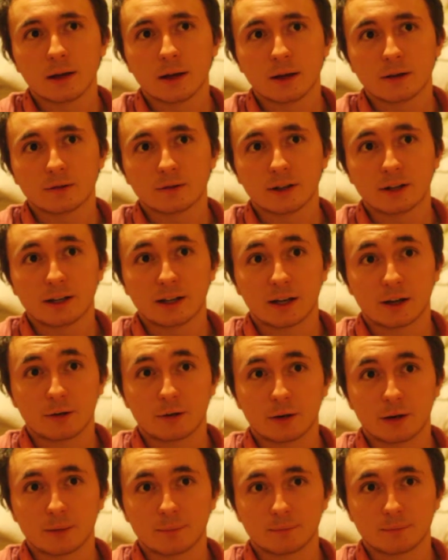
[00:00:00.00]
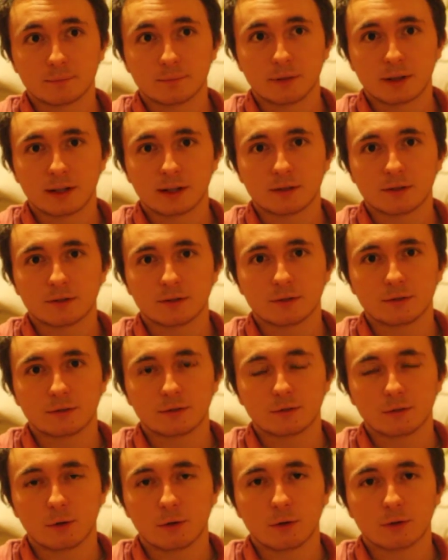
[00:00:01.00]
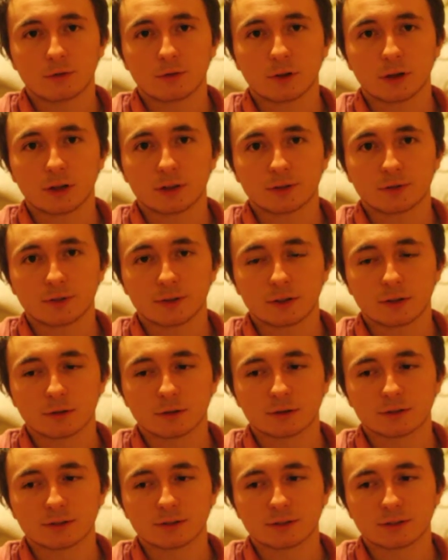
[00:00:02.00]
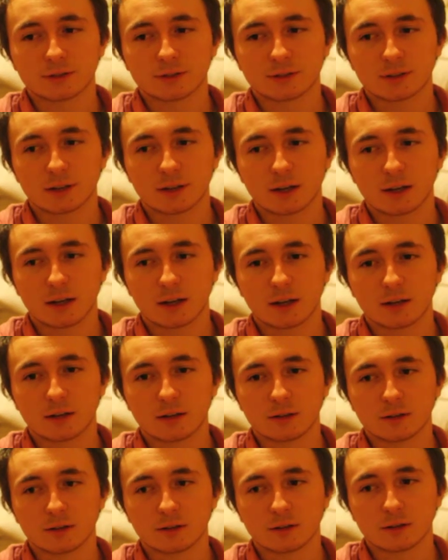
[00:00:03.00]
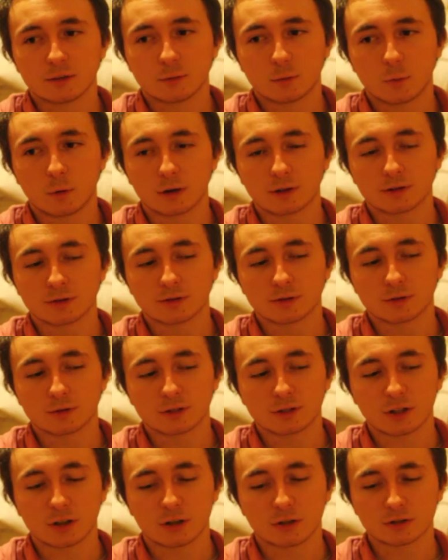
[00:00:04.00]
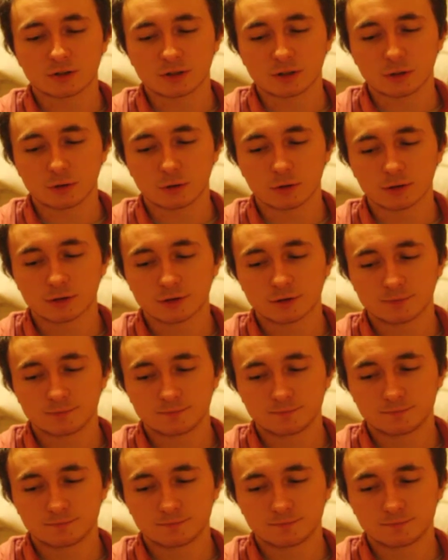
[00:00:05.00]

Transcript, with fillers: And right now I'm in four philosophy courses and one sociology course.